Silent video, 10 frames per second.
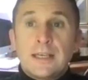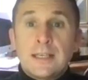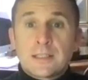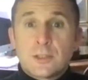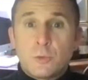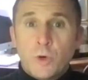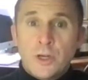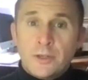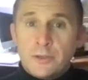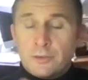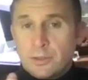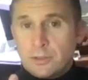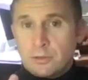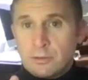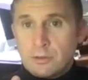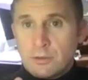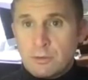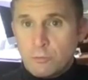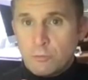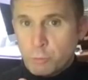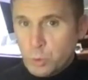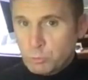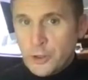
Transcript: It's the one that will